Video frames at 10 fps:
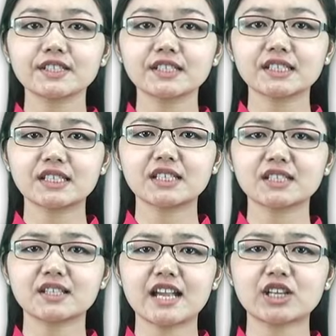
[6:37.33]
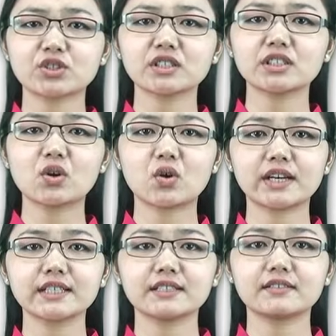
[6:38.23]
since it is actually
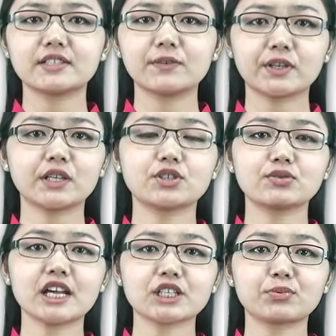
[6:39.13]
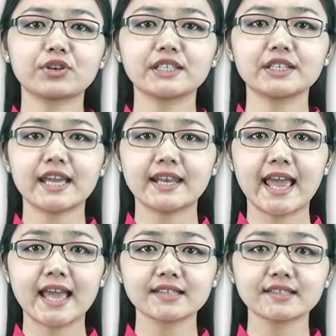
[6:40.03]
quite difficult to aspirate an
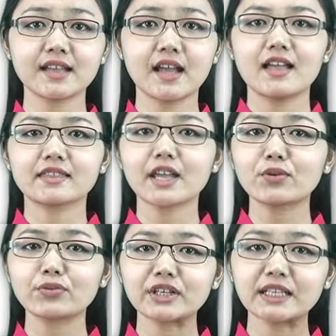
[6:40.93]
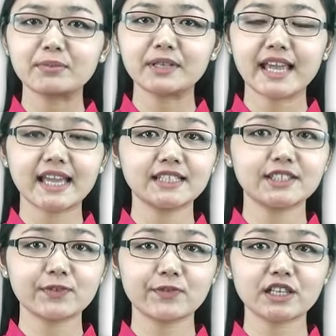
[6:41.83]
S, there won't really be any
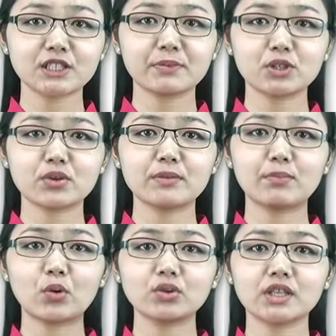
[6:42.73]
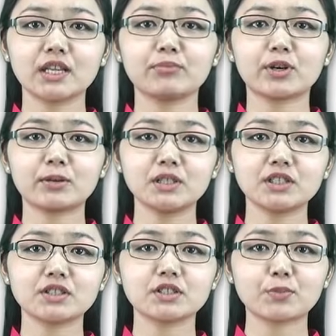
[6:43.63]
difference between both in
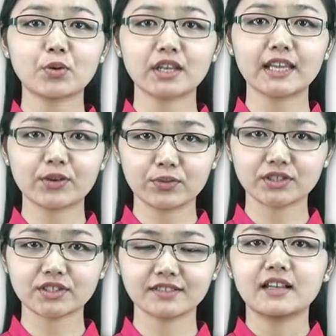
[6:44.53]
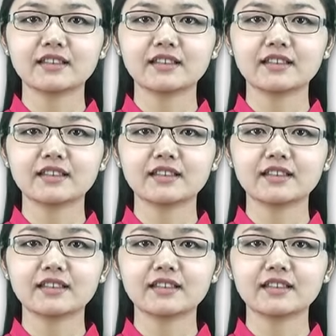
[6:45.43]
Burmese spoken language.